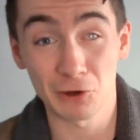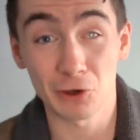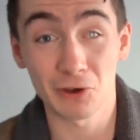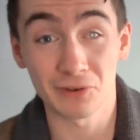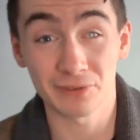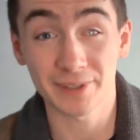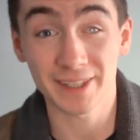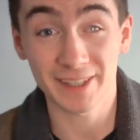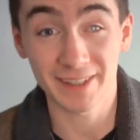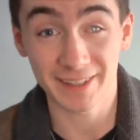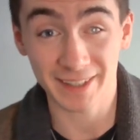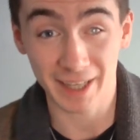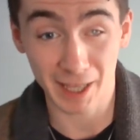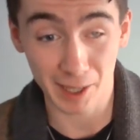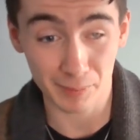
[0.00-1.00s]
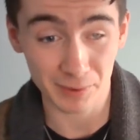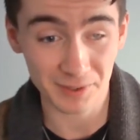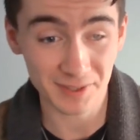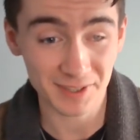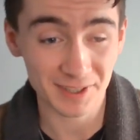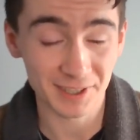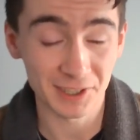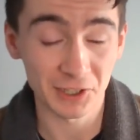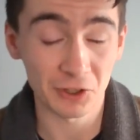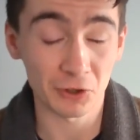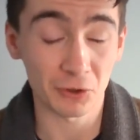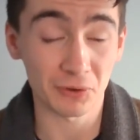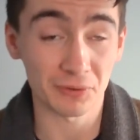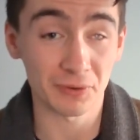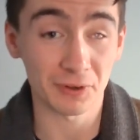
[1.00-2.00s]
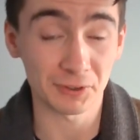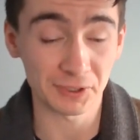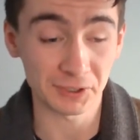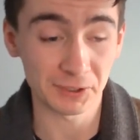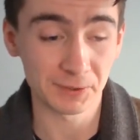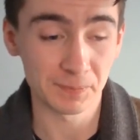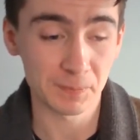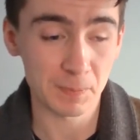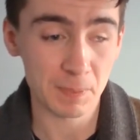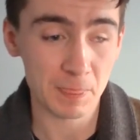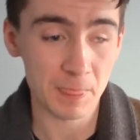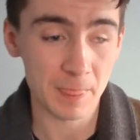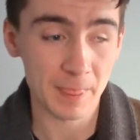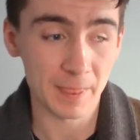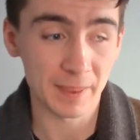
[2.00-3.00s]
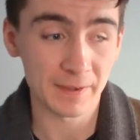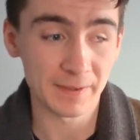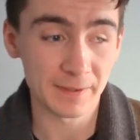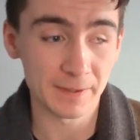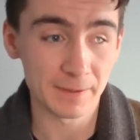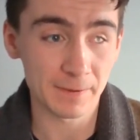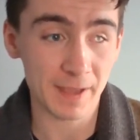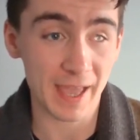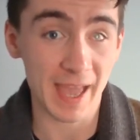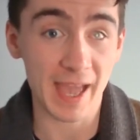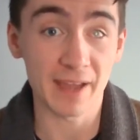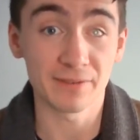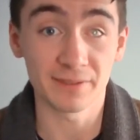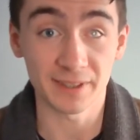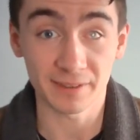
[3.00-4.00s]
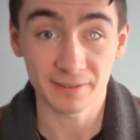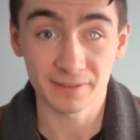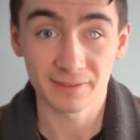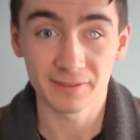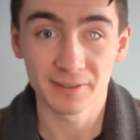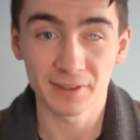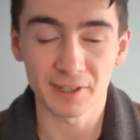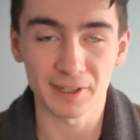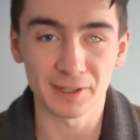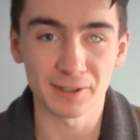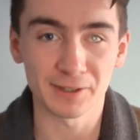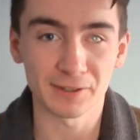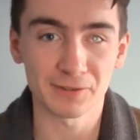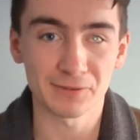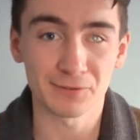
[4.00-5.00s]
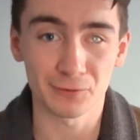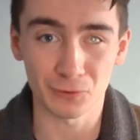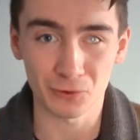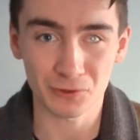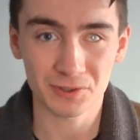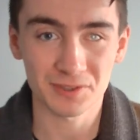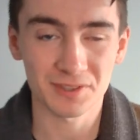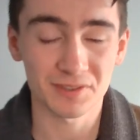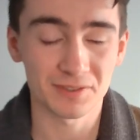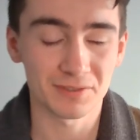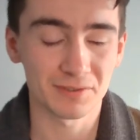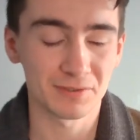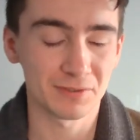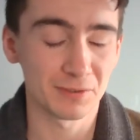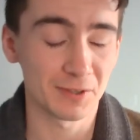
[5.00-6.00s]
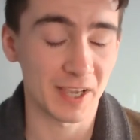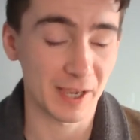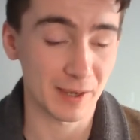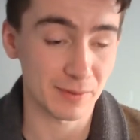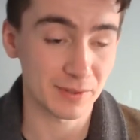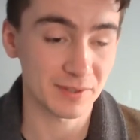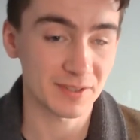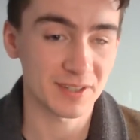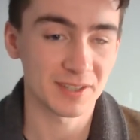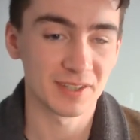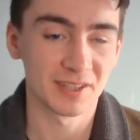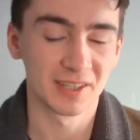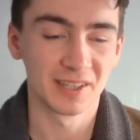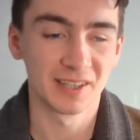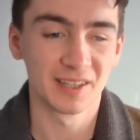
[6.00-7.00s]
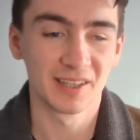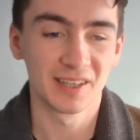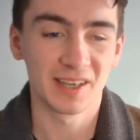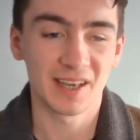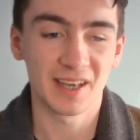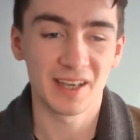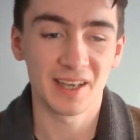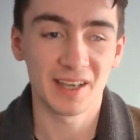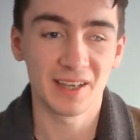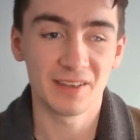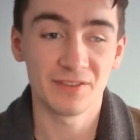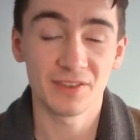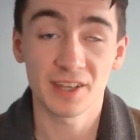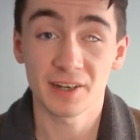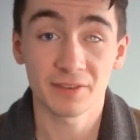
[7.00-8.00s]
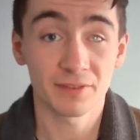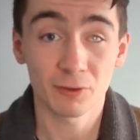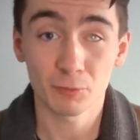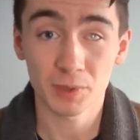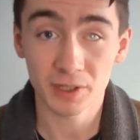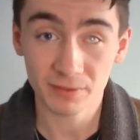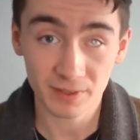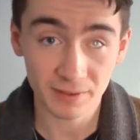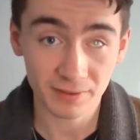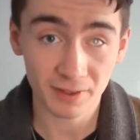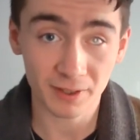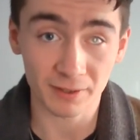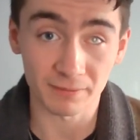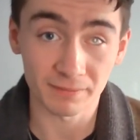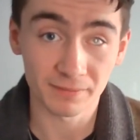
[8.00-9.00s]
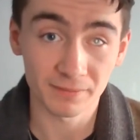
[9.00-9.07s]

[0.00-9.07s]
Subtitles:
a lot of thinking happened, a lot of very heavy thoughts happened, and then I felt perfectly fine.